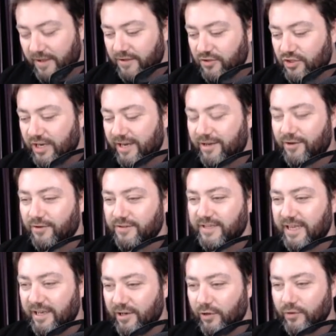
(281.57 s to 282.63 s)
Jack
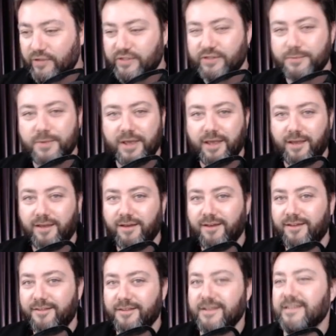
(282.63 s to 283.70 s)
Conte looks to me
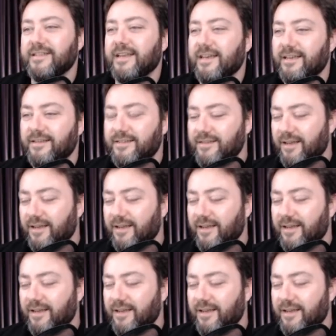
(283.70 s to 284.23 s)
these days.